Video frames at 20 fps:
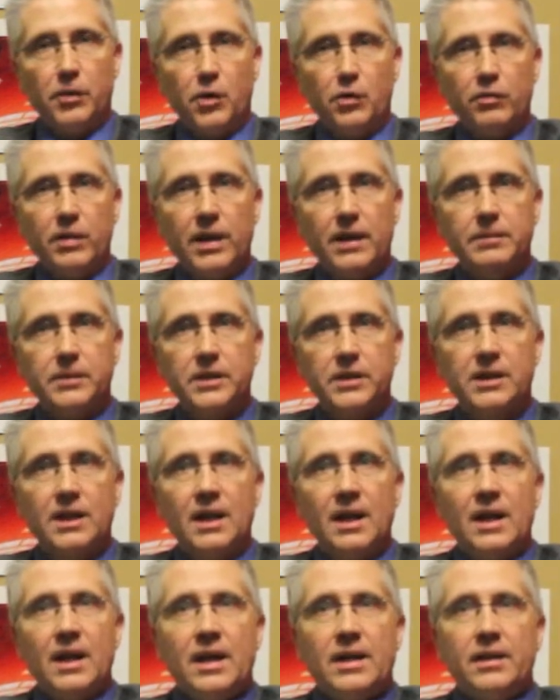programs.
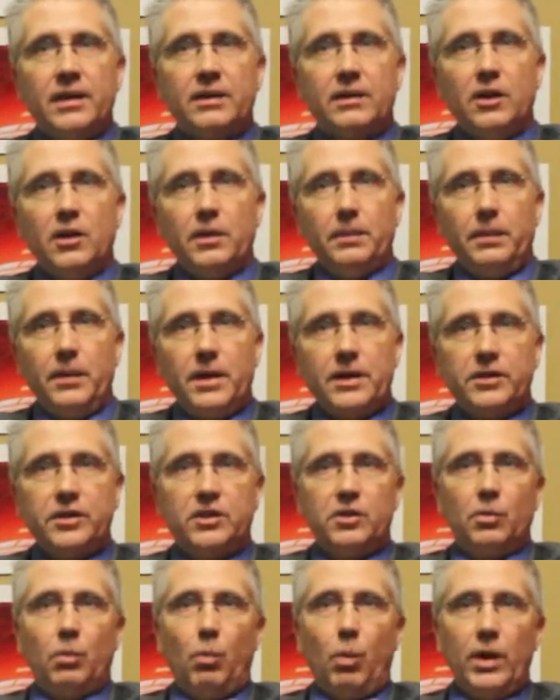The color press
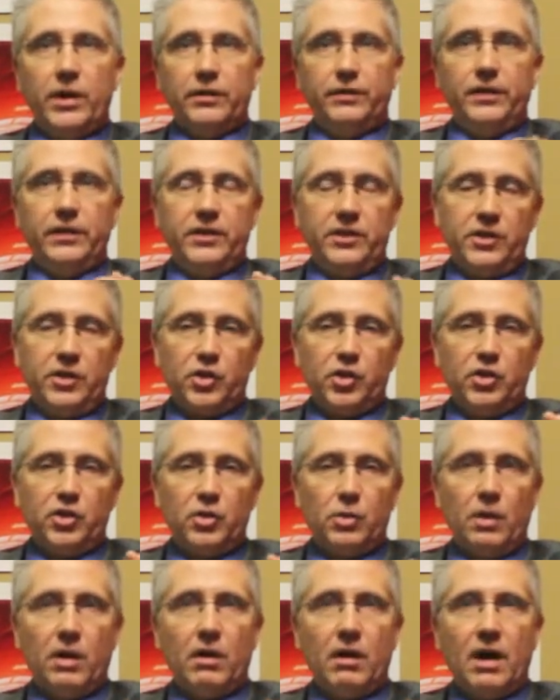is a wonderful addition
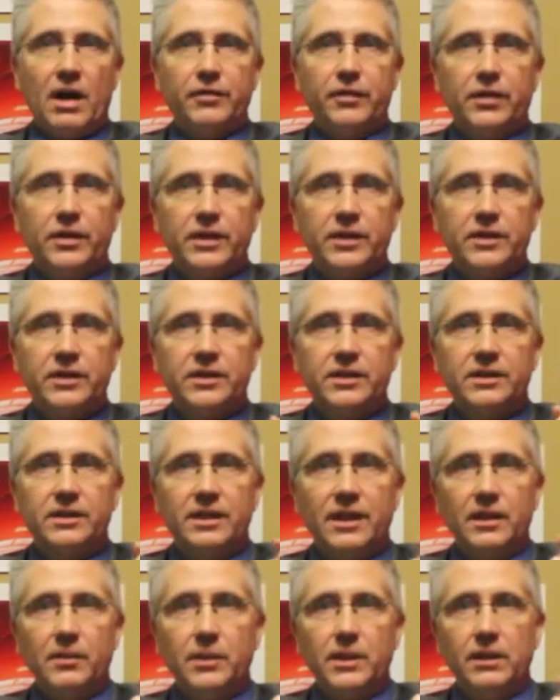to our offerings,
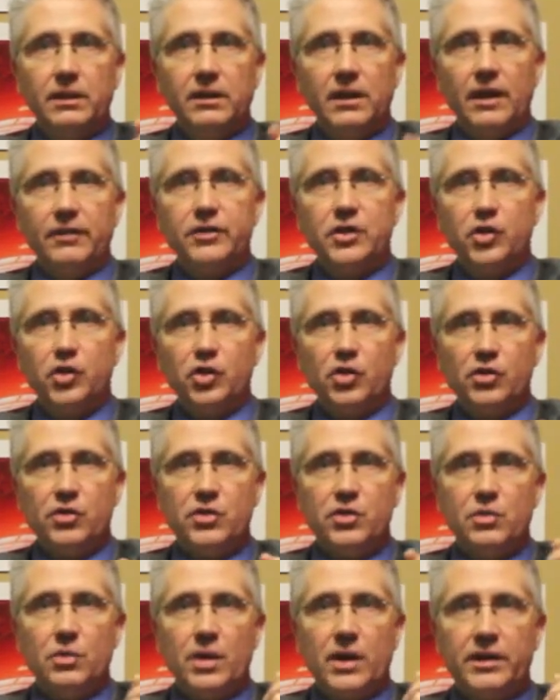and we'd love to show
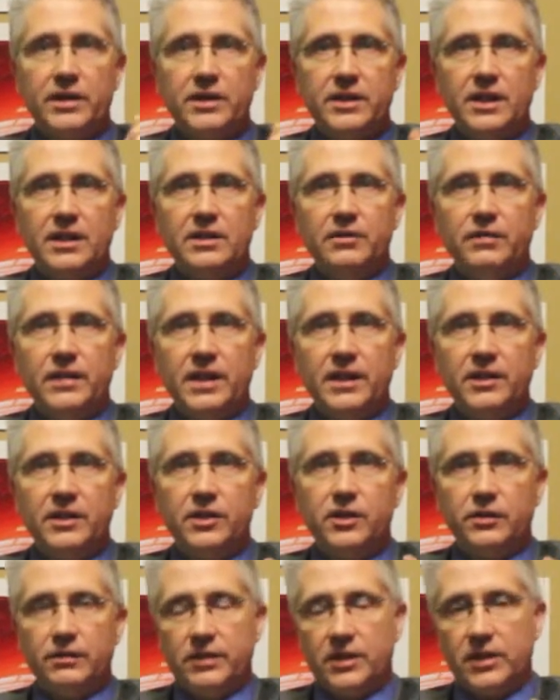you how to take
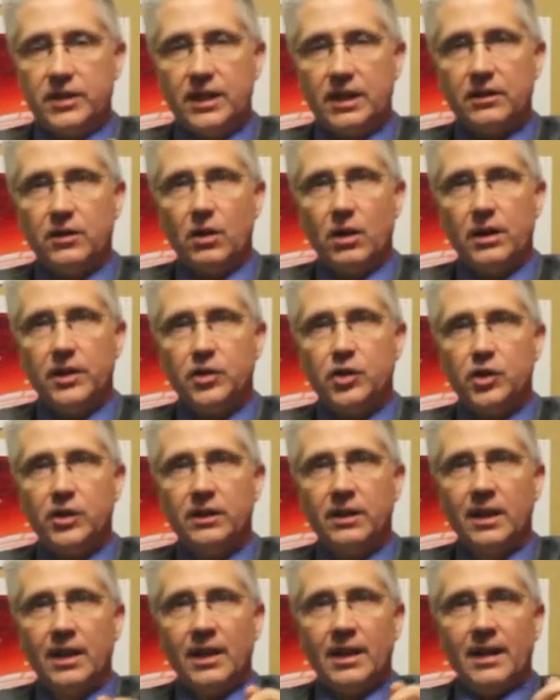advantage of this technology.